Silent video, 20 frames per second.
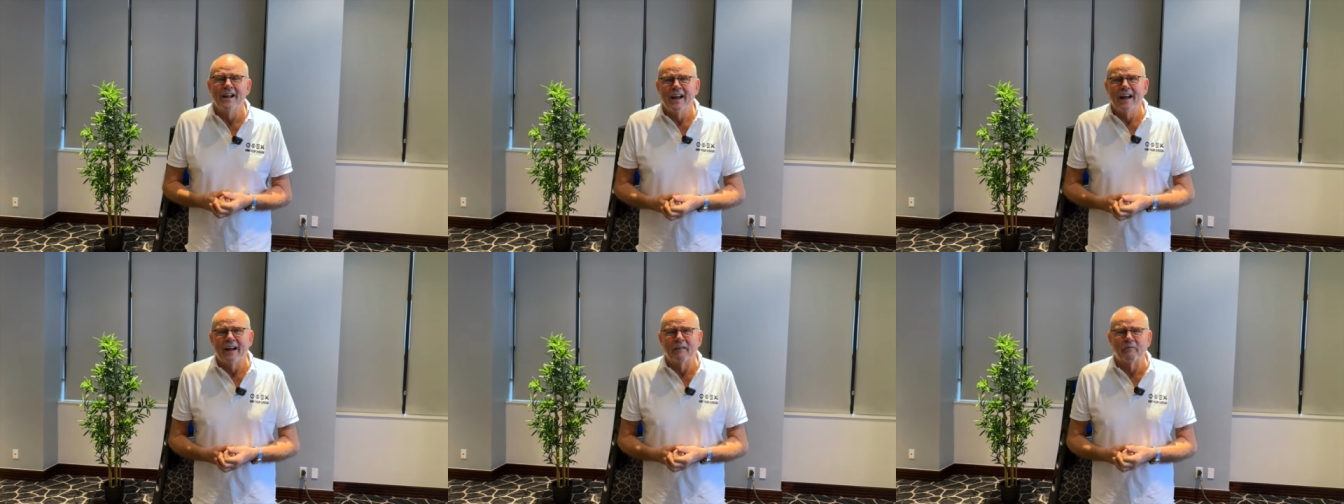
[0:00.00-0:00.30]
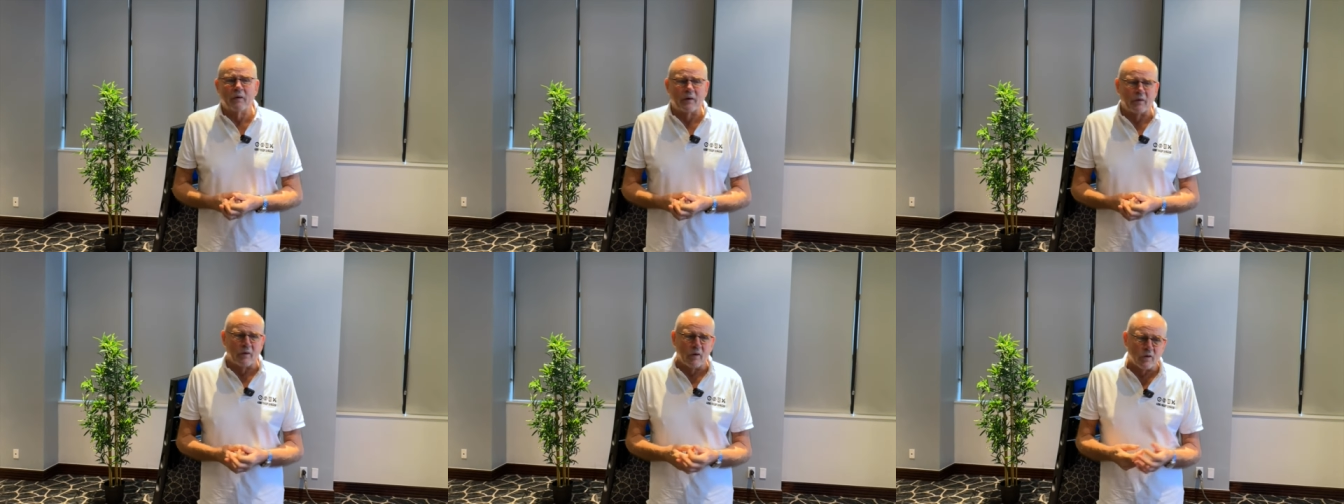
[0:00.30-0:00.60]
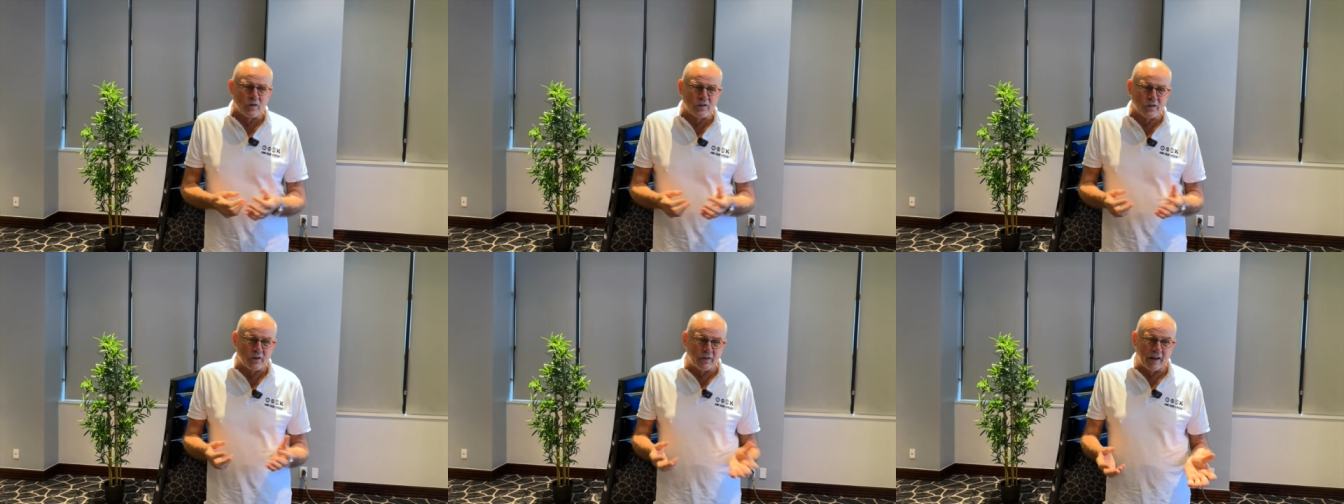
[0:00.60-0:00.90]
and, but
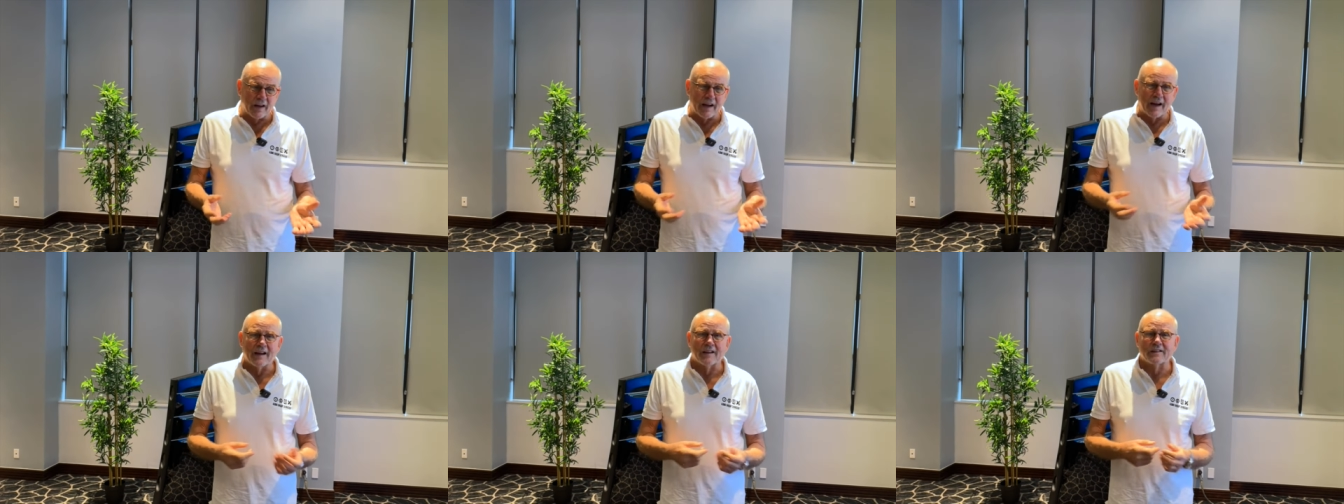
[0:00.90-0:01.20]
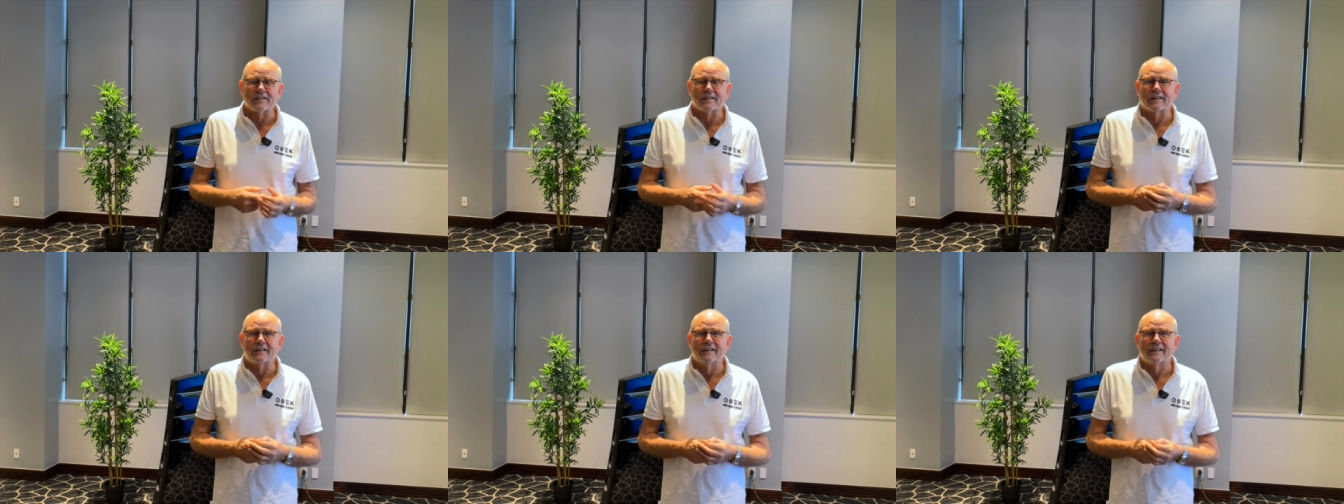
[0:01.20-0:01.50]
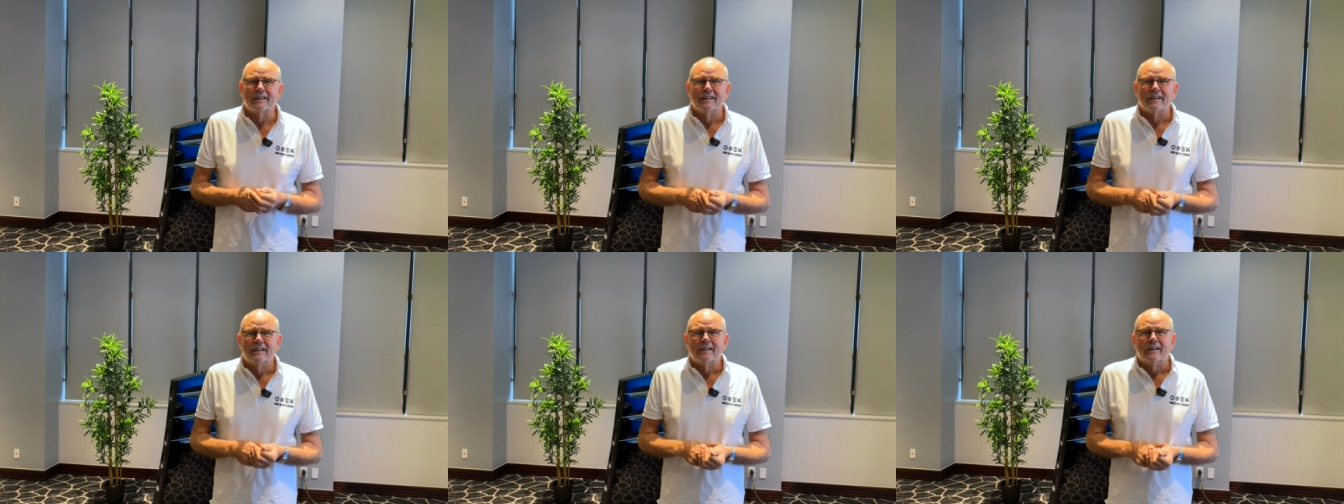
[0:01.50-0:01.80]
also the guys uh,
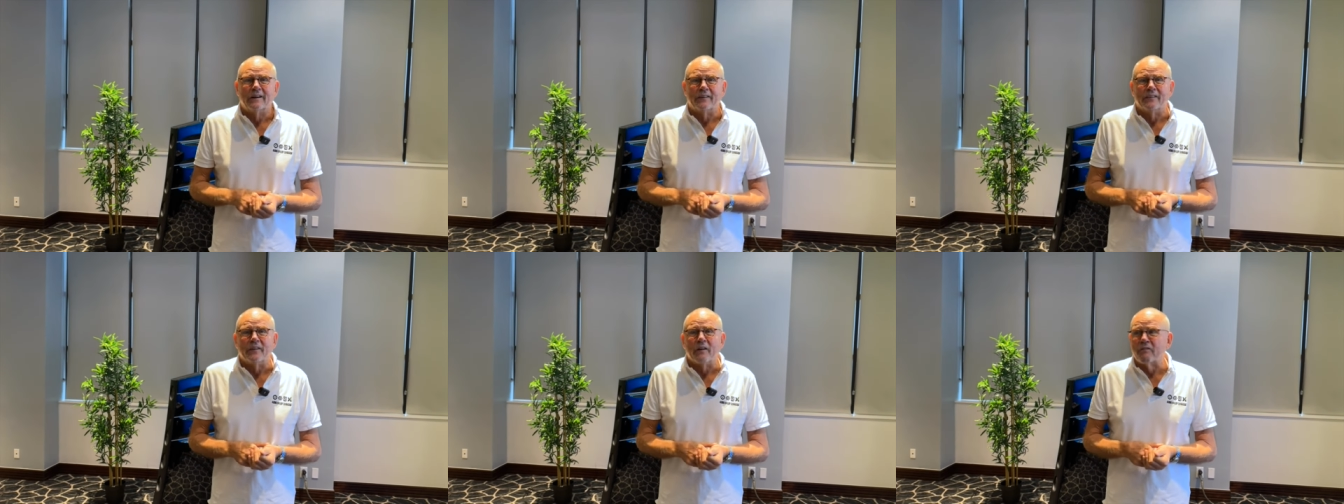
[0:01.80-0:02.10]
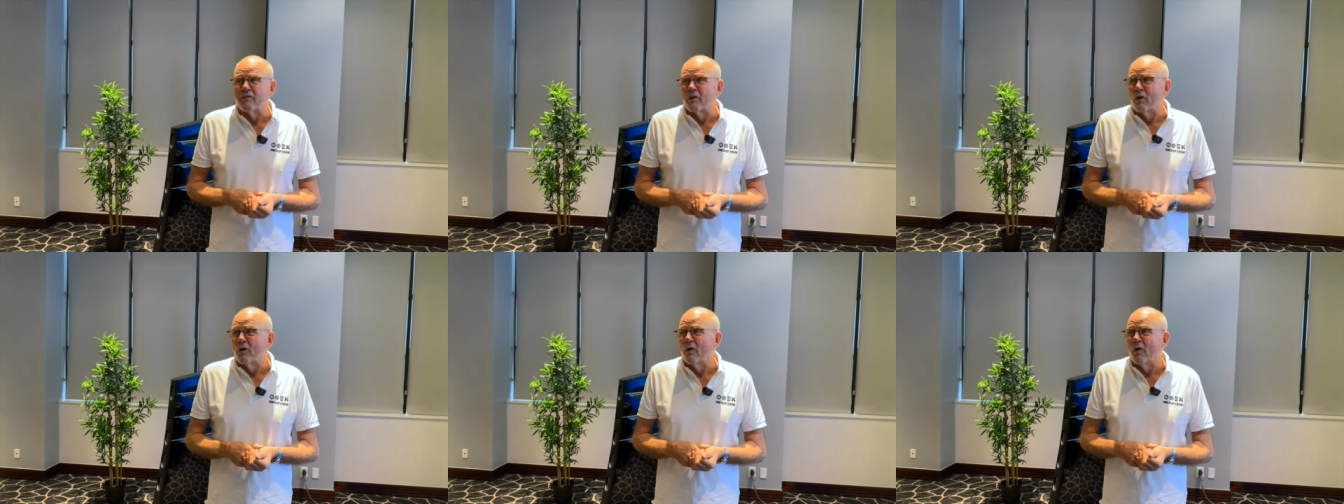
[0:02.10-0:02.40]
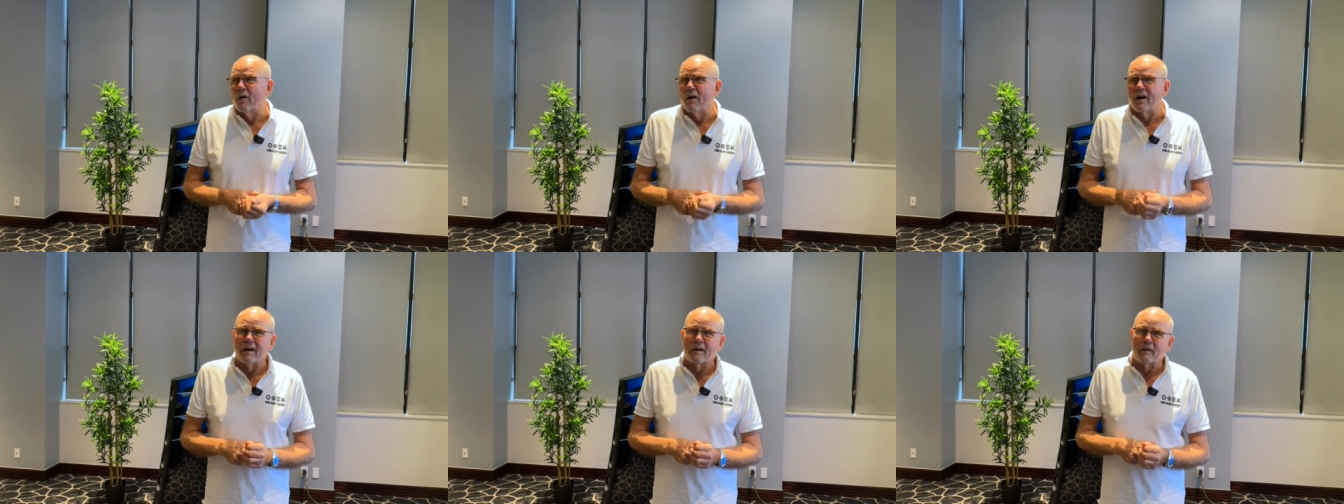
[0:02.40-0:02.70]
on the
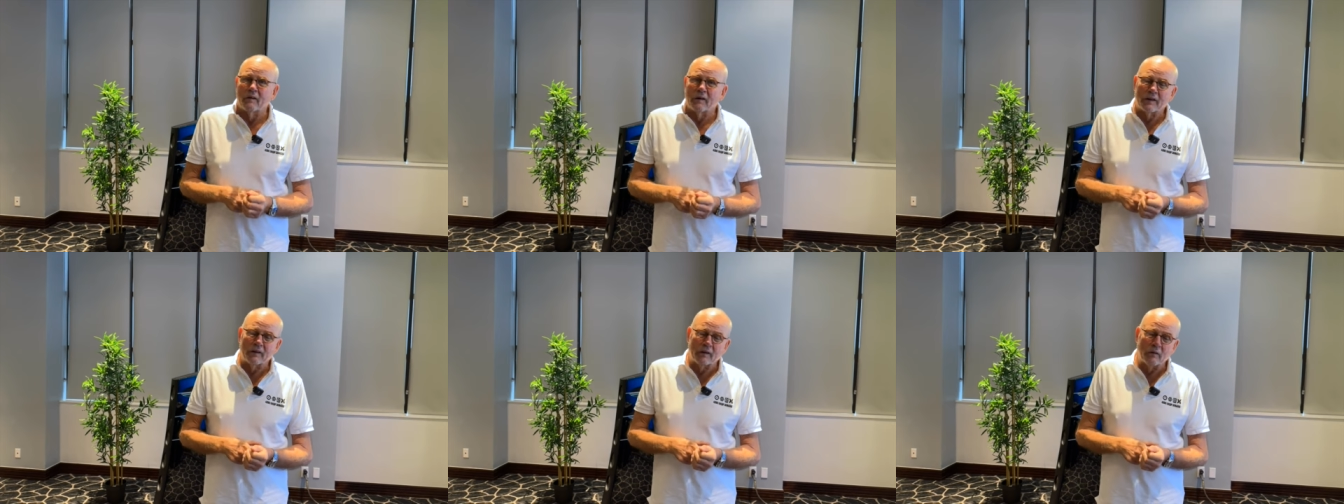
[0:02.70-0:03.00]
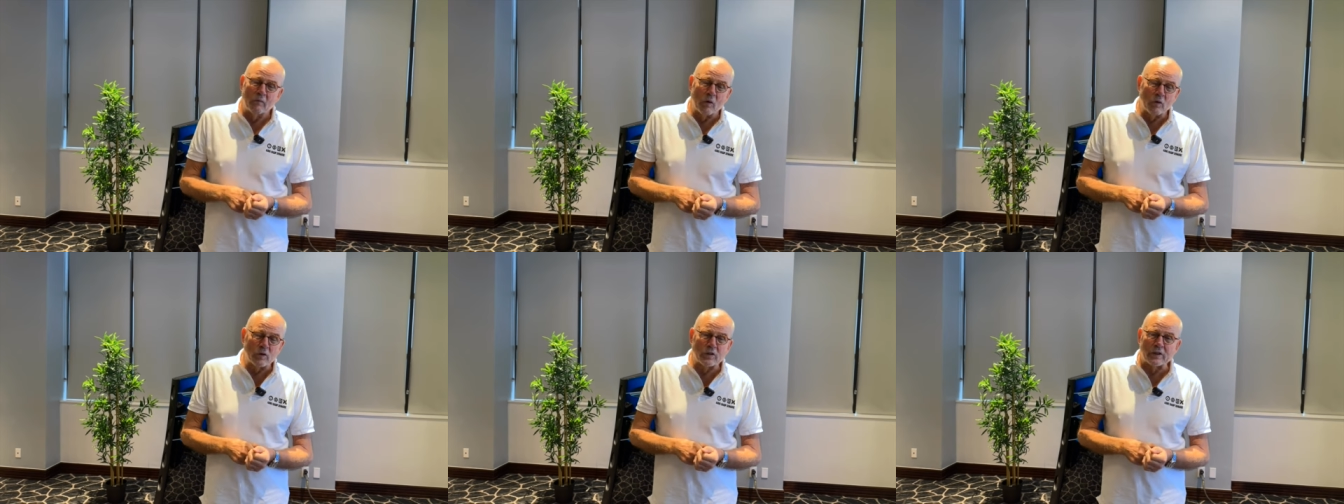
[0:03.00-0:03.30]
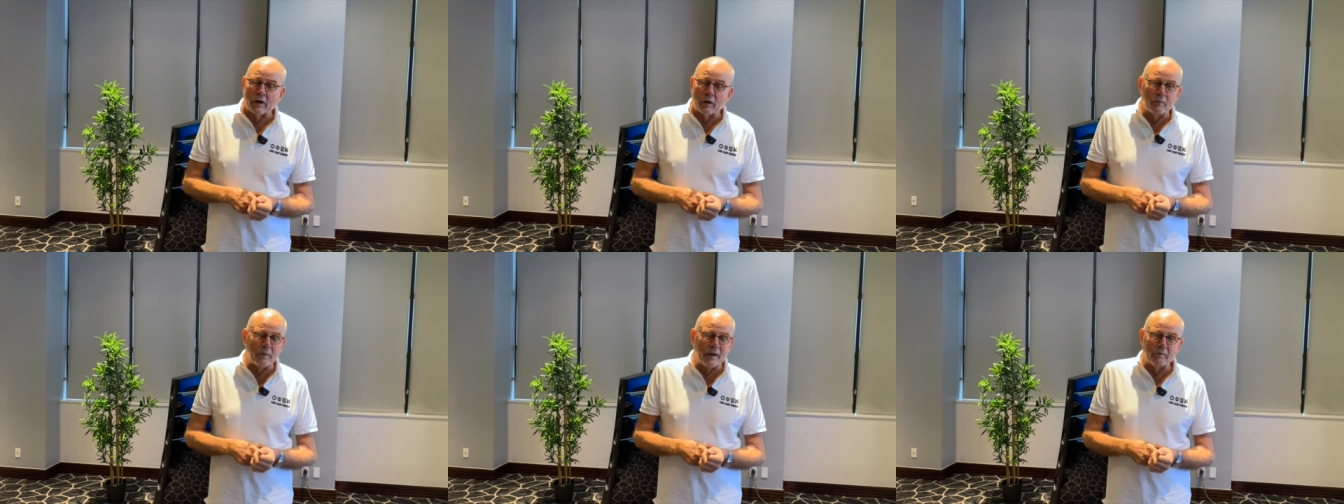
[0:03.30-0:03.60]
floor are the most
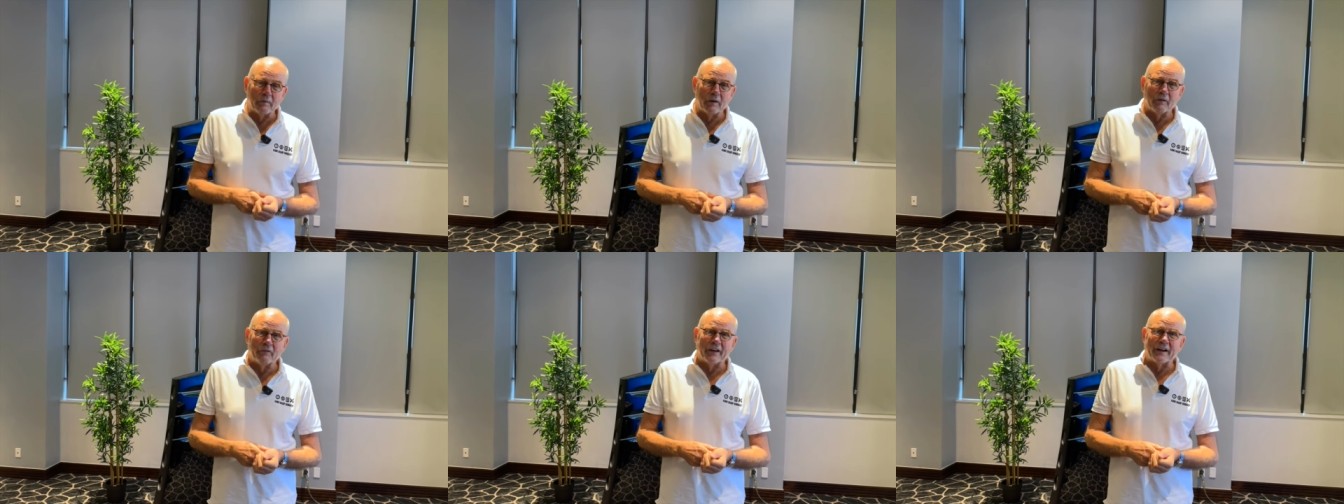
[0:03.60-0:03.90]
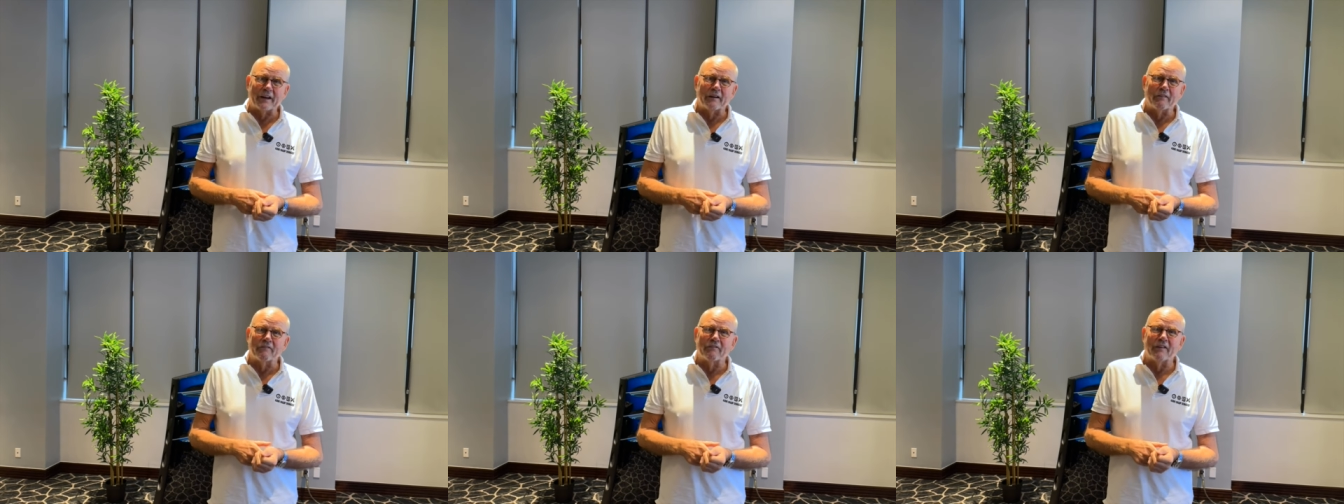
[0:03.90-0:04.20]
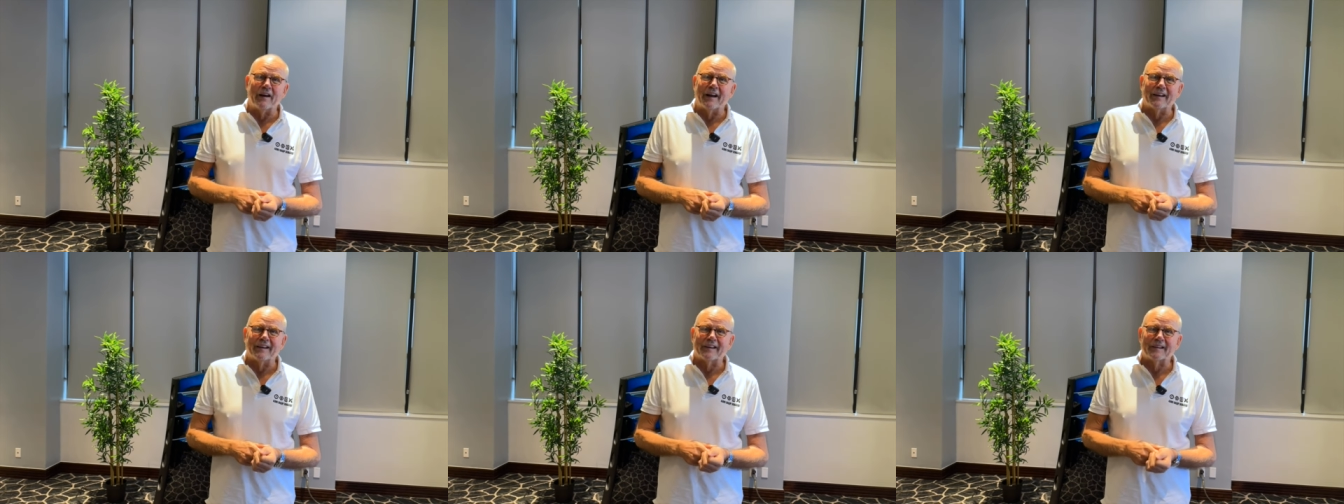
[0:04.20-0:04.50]
skilled people we can
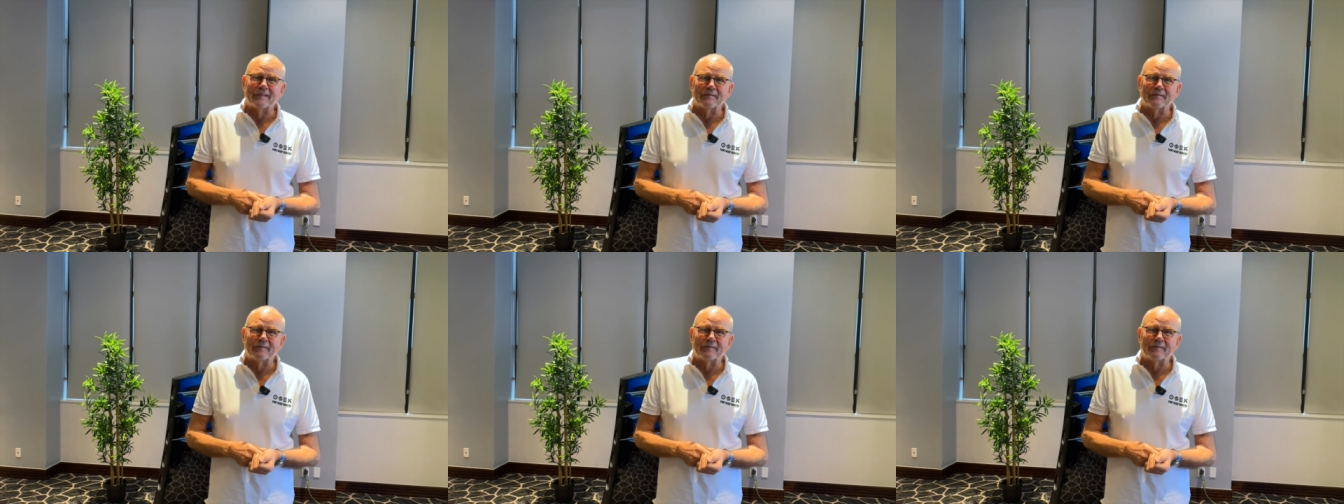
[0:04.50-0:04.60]
find.